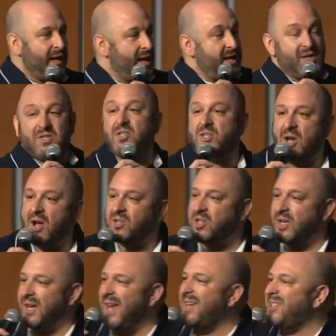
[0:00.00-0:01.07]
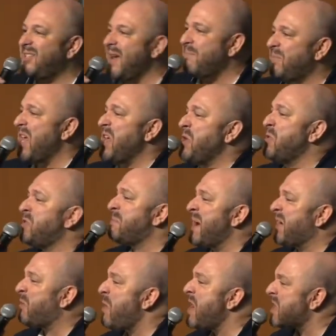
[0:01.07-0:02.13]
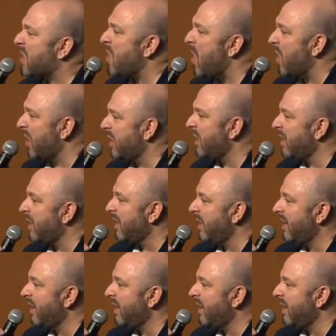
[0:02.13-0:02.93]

And it's touching, except they use my credit card.